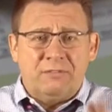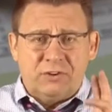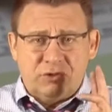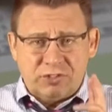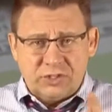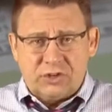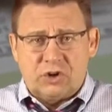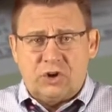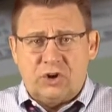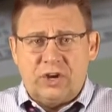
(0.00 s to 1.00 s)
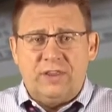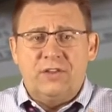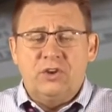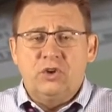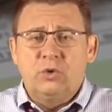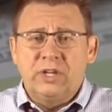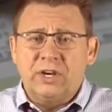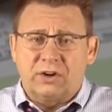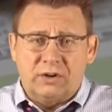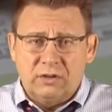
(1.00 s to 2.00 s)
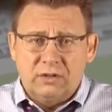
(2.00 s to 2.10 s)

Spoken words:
of interest incurred in the new year.